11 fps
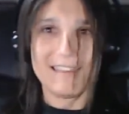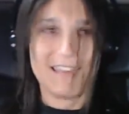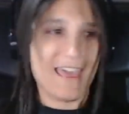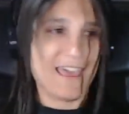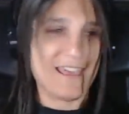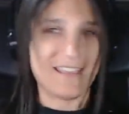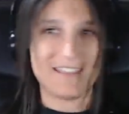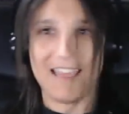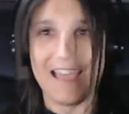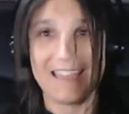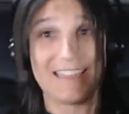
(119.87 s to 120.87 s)

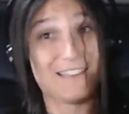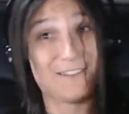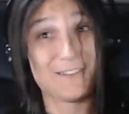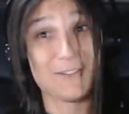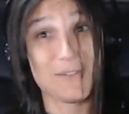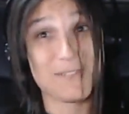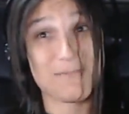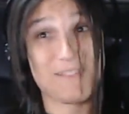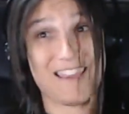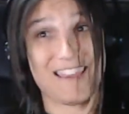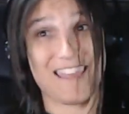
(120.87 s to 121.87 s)
Yay! I get to use the
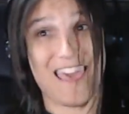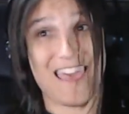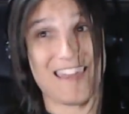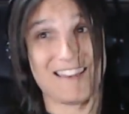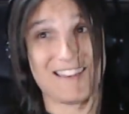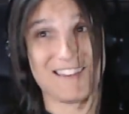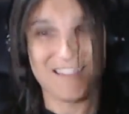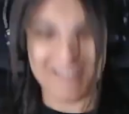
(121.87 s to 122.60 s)
switchblade again.